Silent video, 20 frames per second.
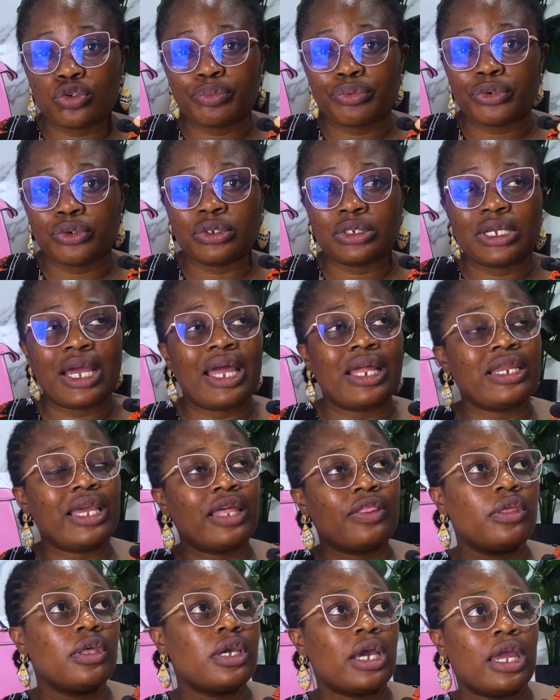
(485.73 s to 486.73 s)
products. And I
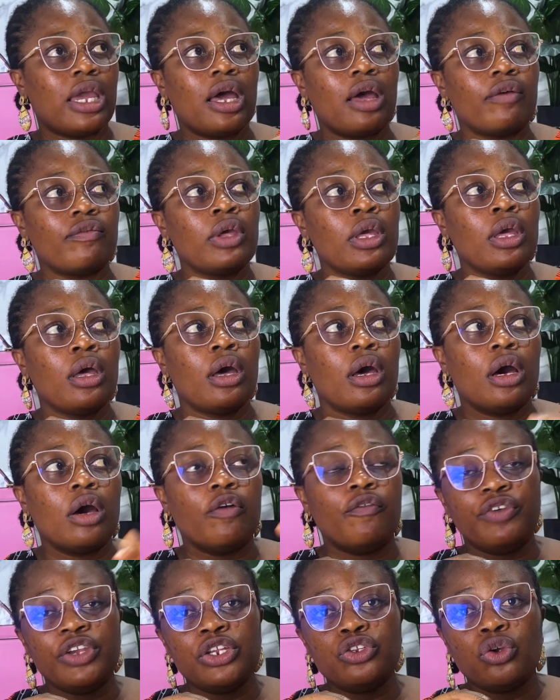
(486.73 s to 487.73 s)
think I have a
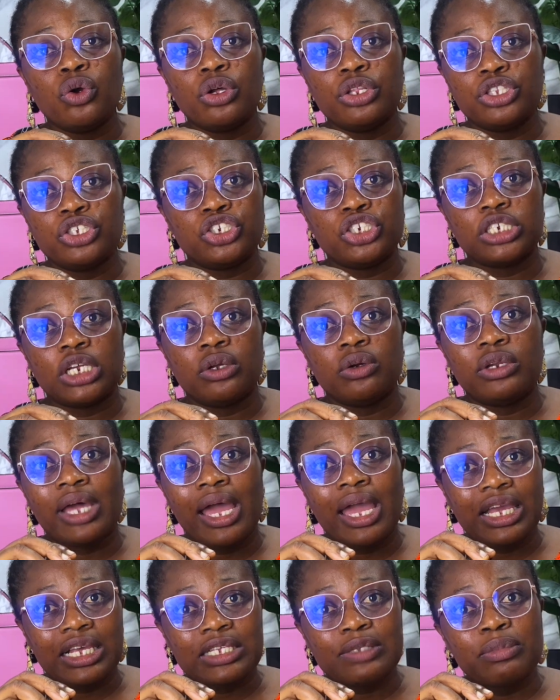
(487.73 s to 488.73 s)
video on this channel that
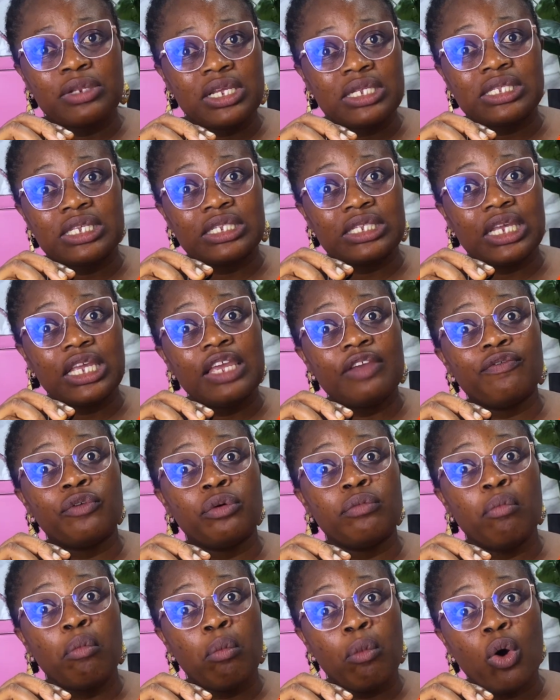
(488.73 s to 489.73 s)
explains it even
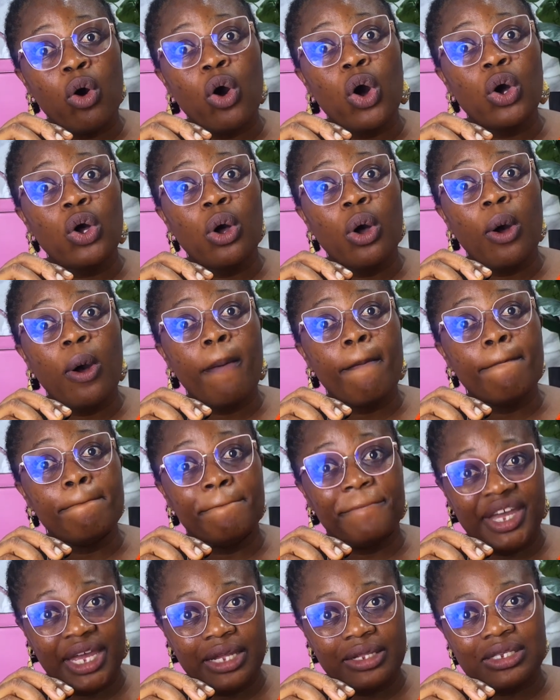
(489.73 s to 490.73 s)
more
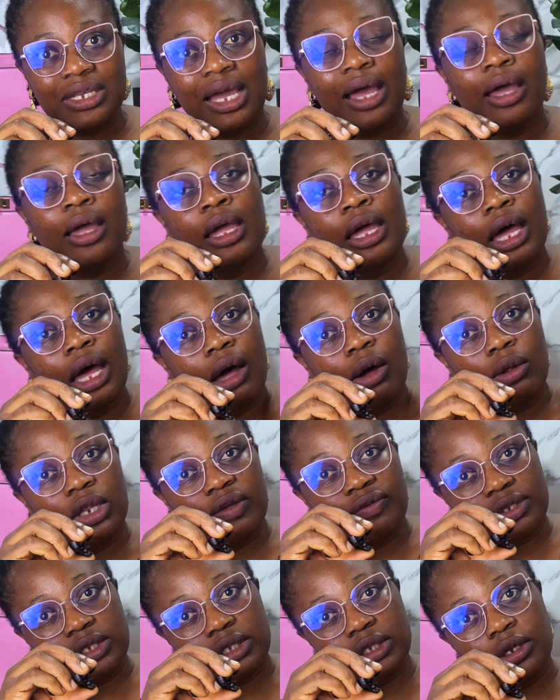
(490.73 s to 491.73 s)
better. I'll leave
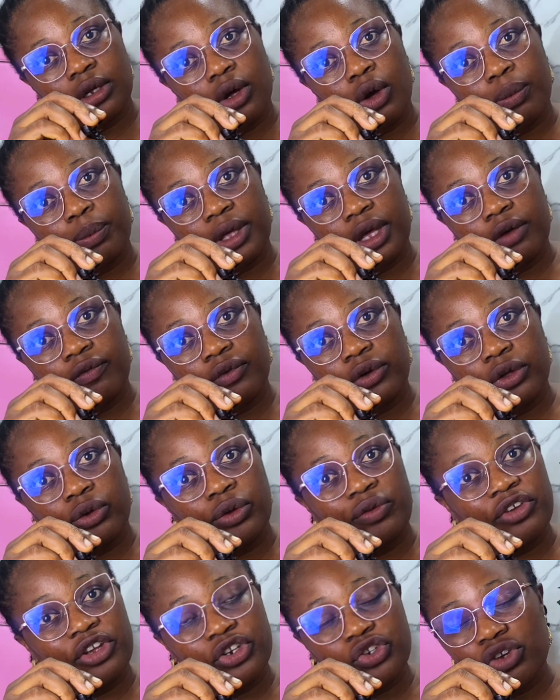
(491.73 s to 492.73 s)
it up here for you. If
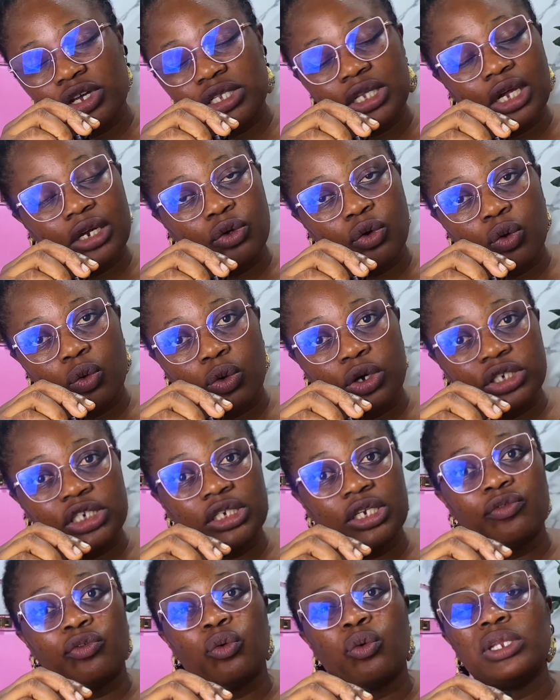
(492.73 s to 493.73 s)
you're interested, go watch it.
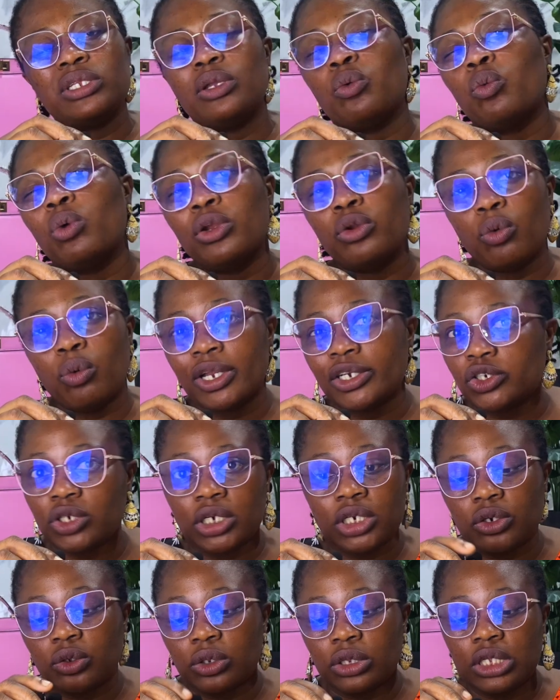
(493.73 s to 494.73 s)
If you want a one-on-one
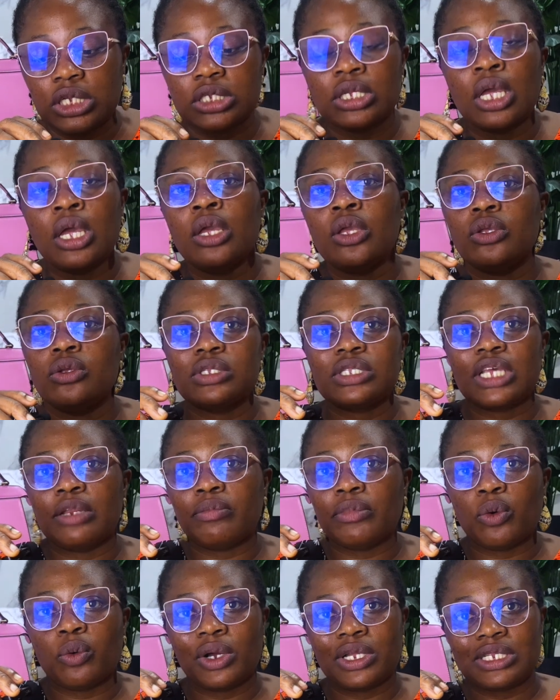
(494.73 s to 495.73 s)
training on this, you send
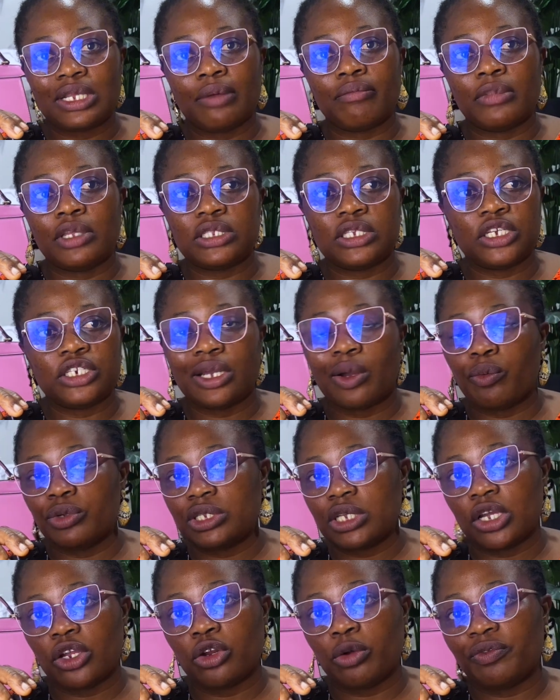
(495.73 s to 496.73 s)
me a WhatsApp message and we'll
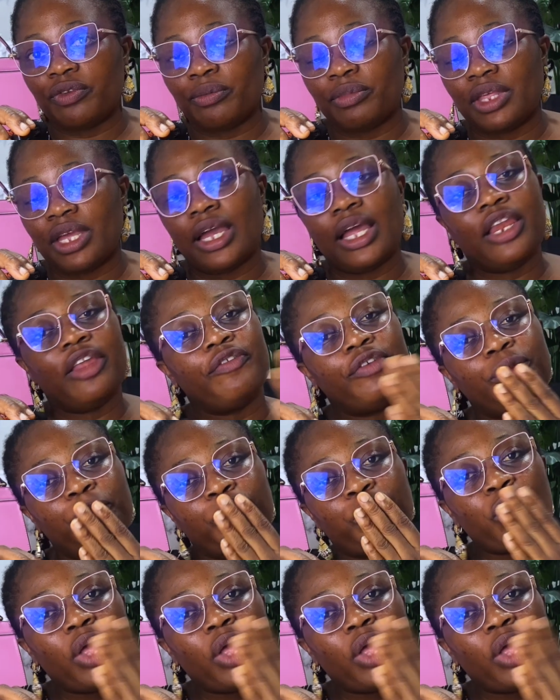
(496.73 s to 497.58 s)
take it up from there. I love you.